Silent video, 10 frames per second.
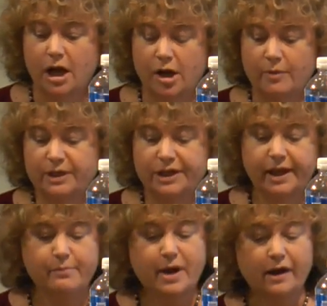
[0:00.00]
Um, he
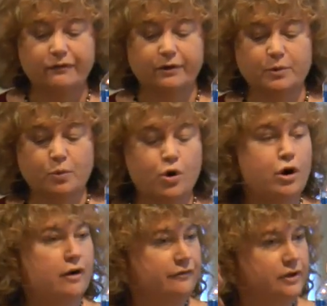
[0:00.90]
came back from the
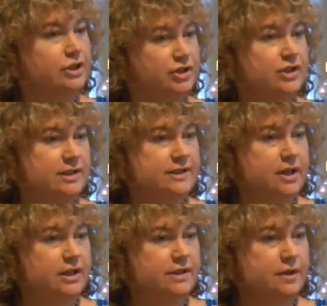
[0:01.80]
war, finished his
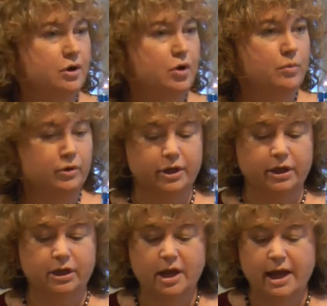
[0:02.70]
studies at
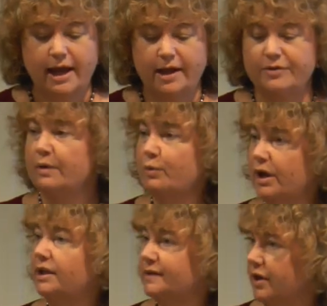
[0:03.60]
Oberlin, and then
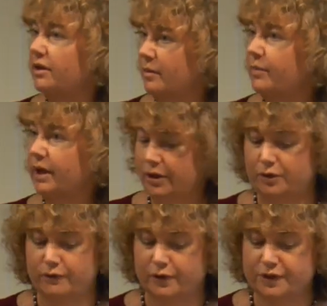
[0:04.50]
went on to Columbia
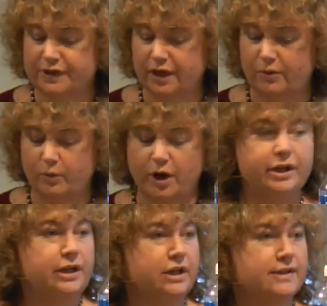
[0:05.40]
University, where
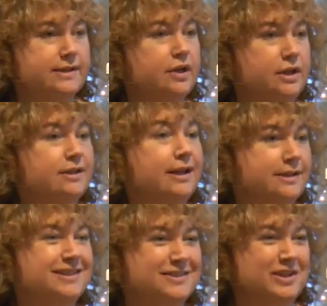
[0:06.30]
he studied
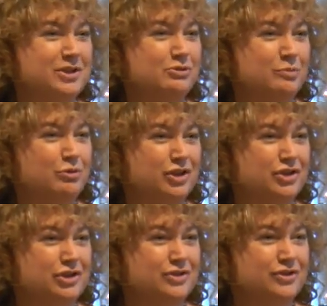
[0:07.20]
19th century
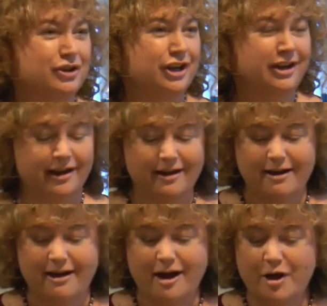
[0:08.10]
British history.
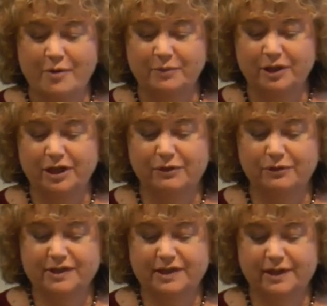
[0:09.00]
Um, he
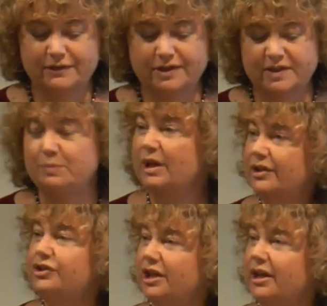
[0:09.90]
received his
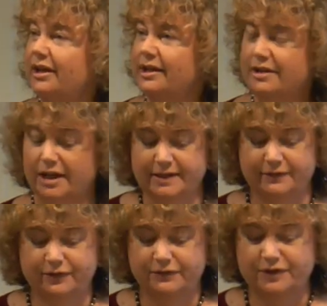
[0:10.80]
PhD in
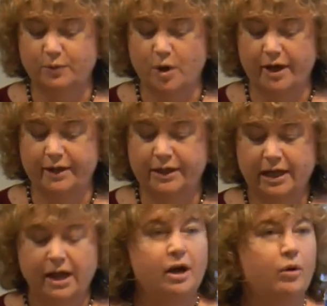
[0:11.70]

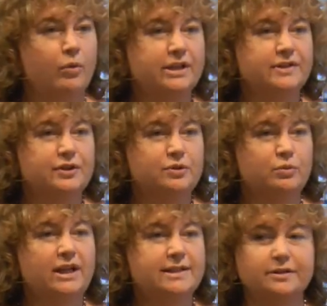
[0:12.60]
1951 went to
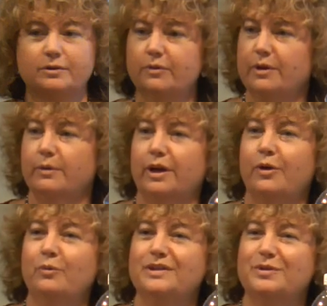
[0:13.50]
Wesleyan, oh, there we go,
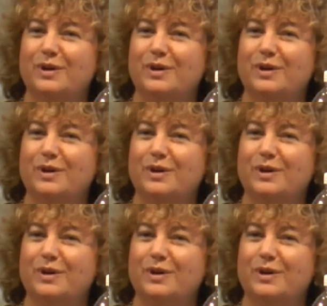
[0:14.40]
went to